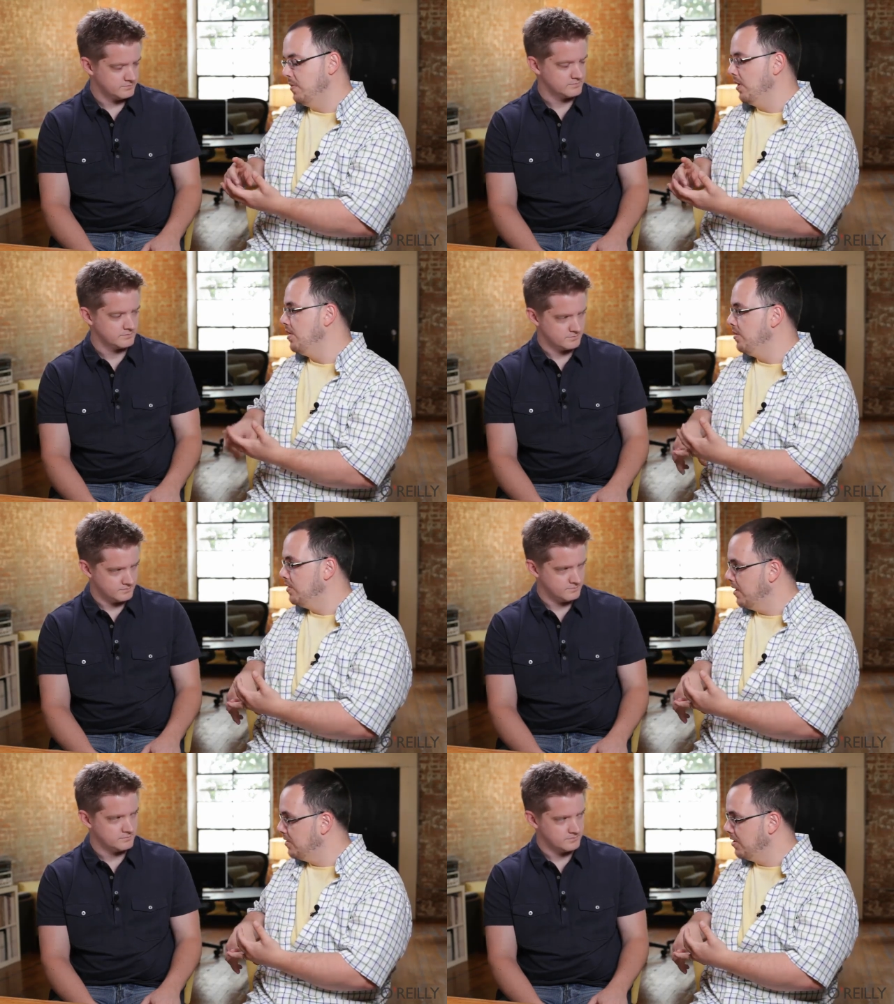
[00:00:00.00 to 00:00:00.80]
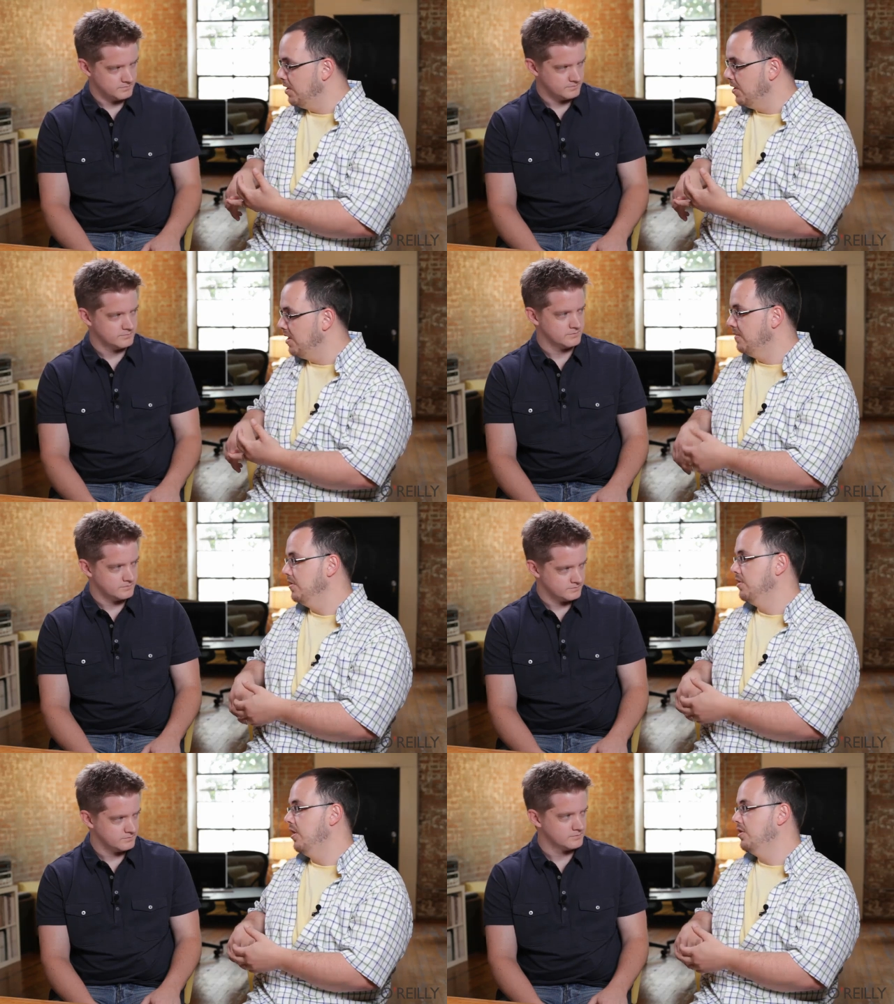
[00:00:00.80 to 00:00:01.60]
Speaker 1: We're going to use their security
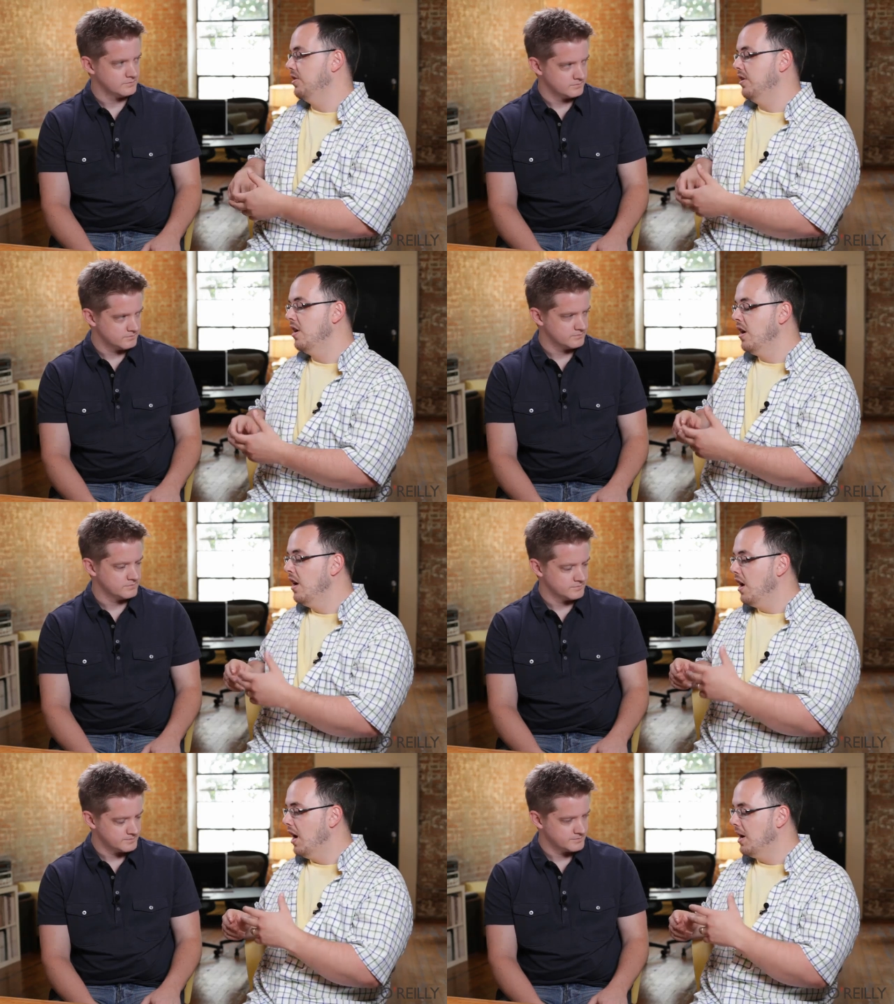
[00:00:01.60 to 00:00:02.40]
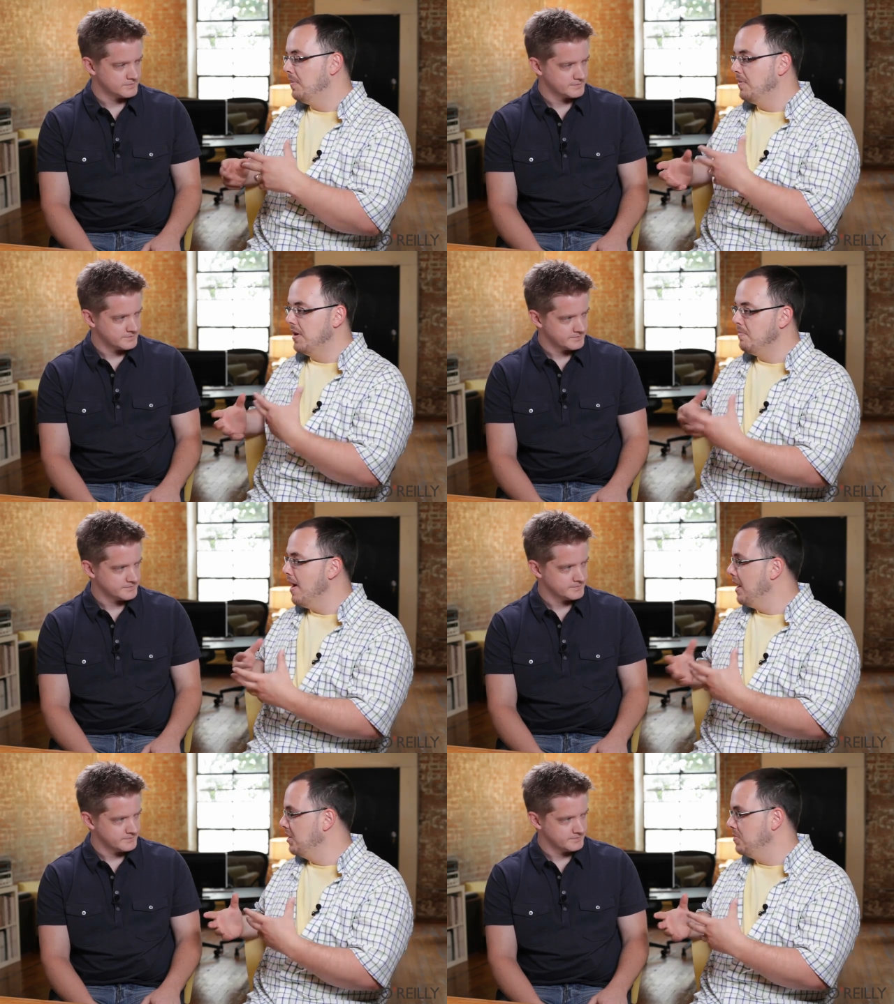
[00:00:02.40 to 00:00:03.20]
infrastructure, um, their
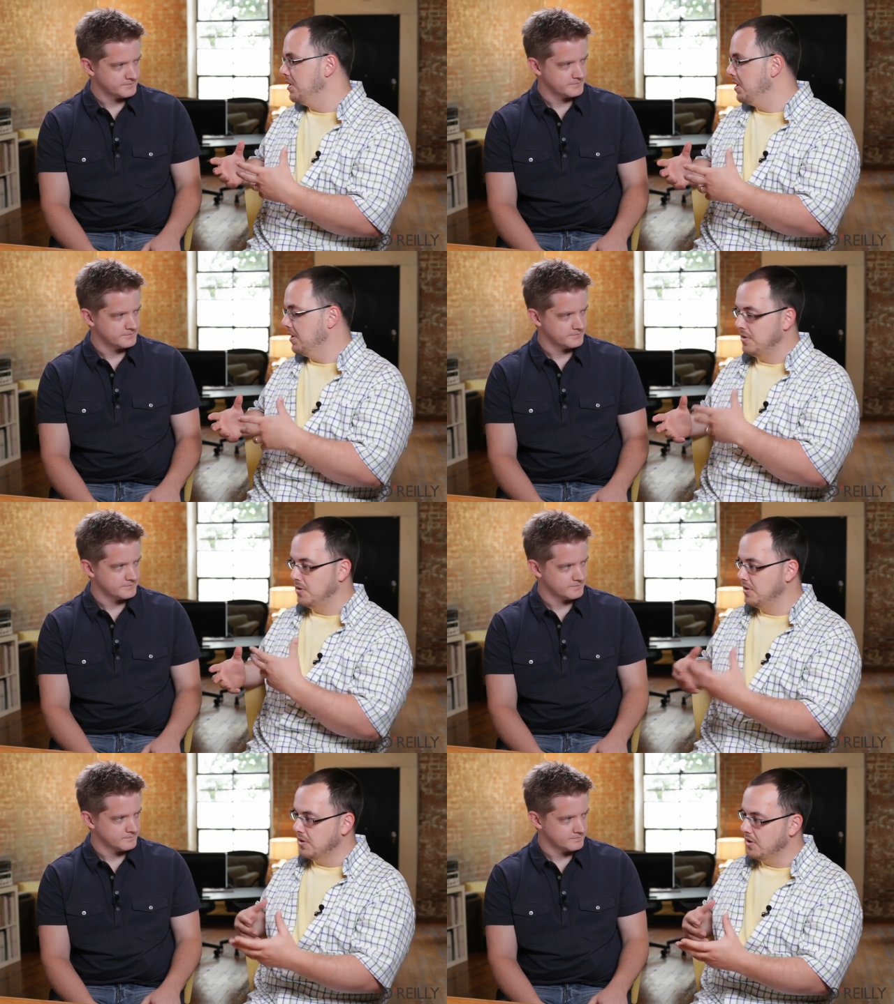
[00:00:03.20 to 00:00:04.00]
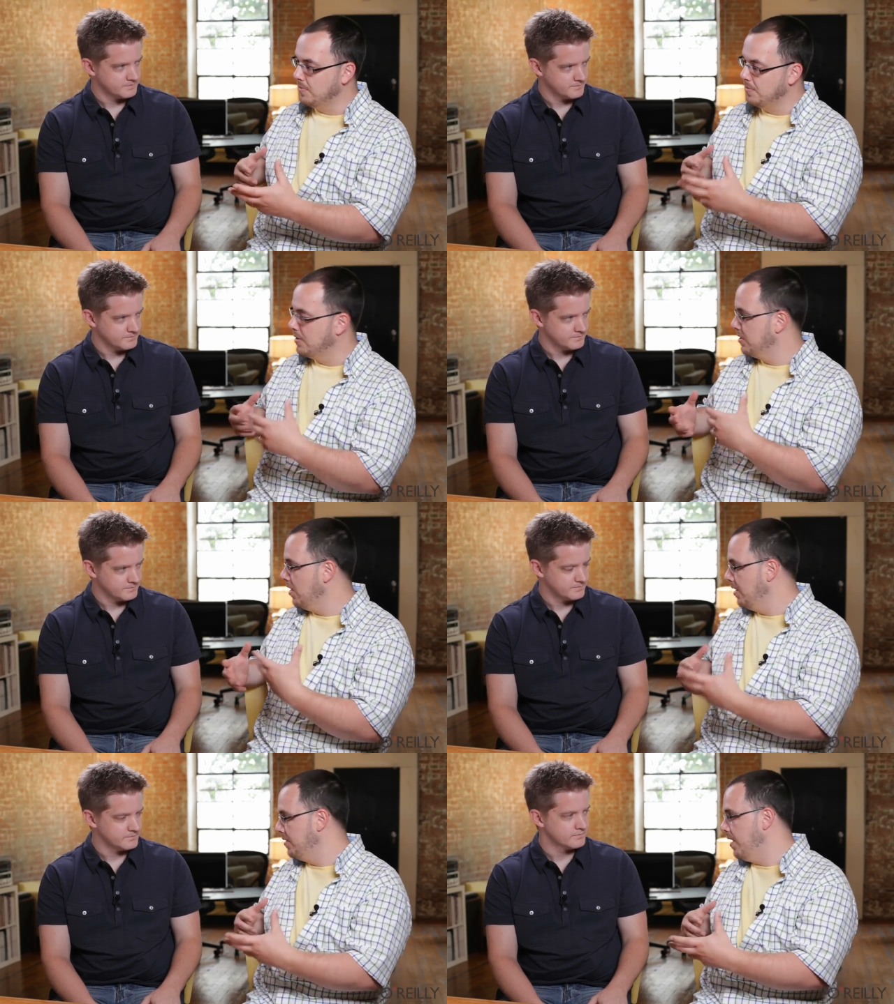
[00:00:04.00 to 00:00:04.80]
management of, you know, is this person
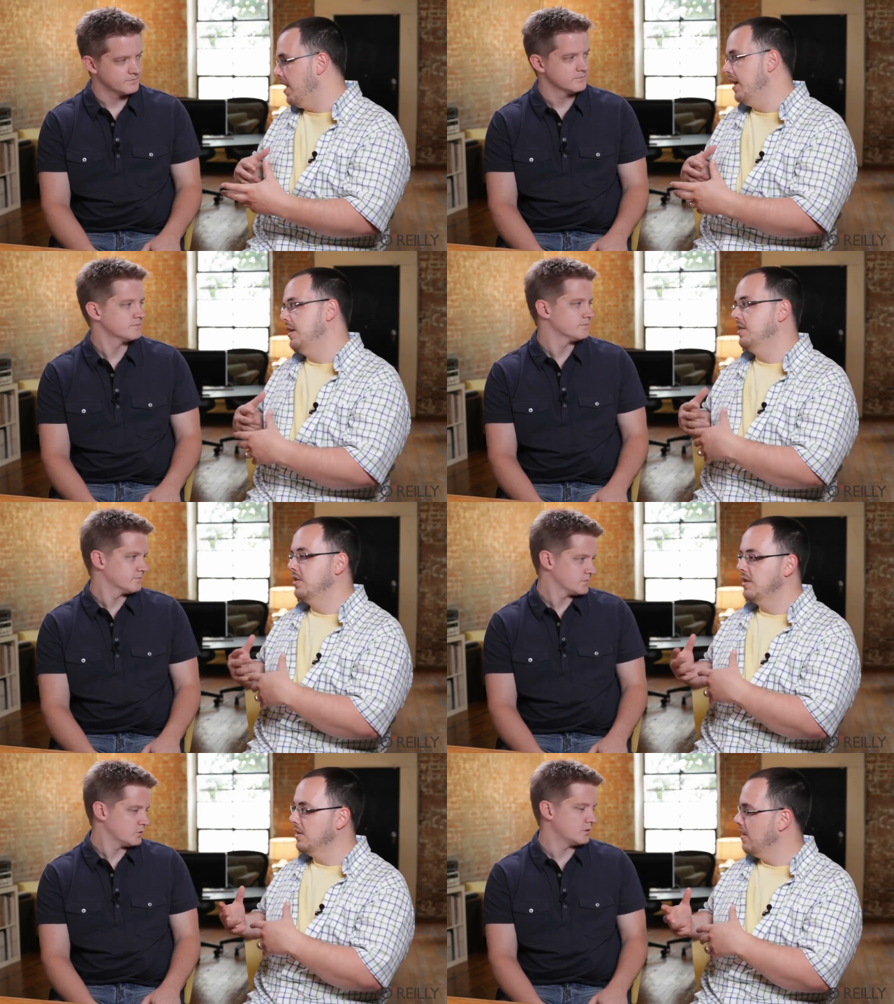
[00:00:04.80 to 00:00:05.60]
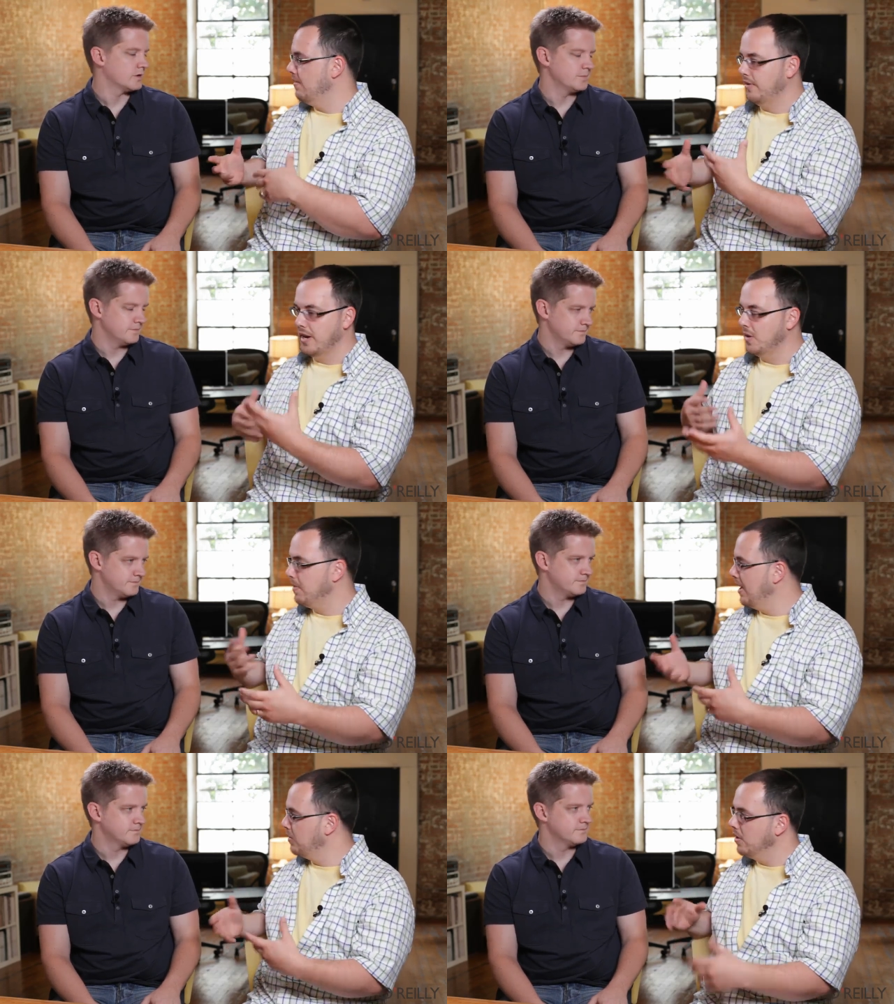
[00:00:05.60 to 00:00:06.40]
authorized and okay. they forgot their
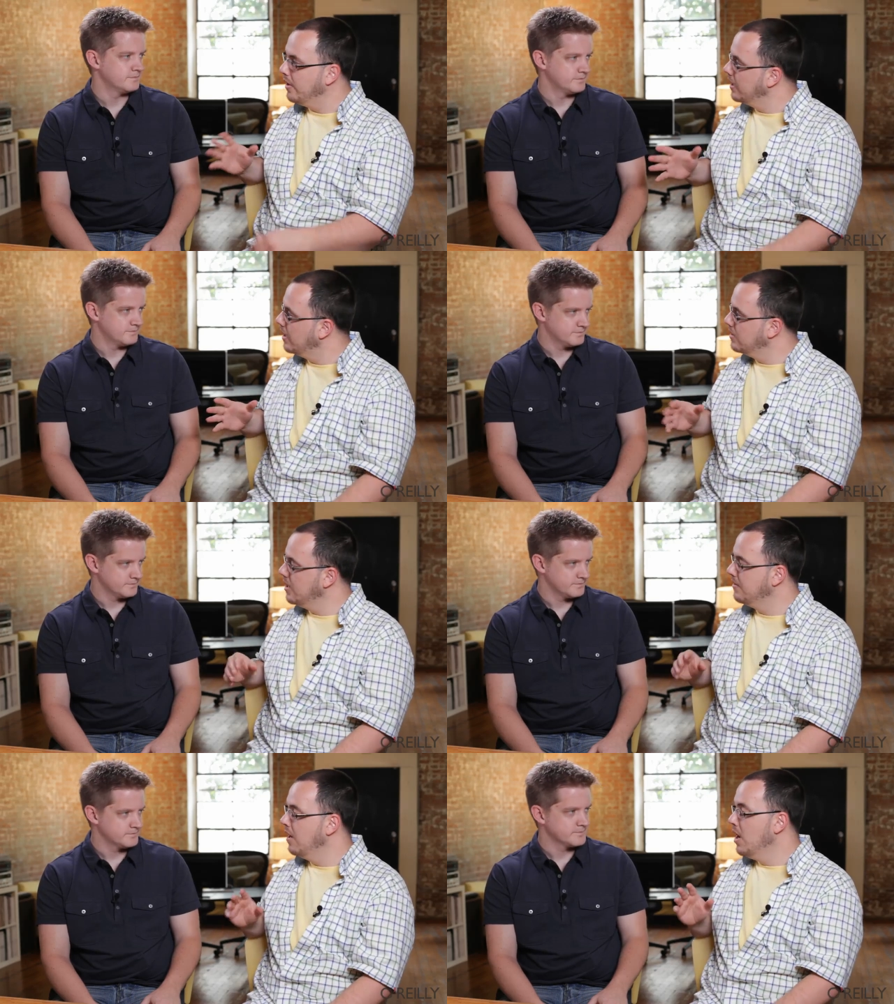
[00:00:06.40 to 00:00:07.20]
password, all that kind of stuff.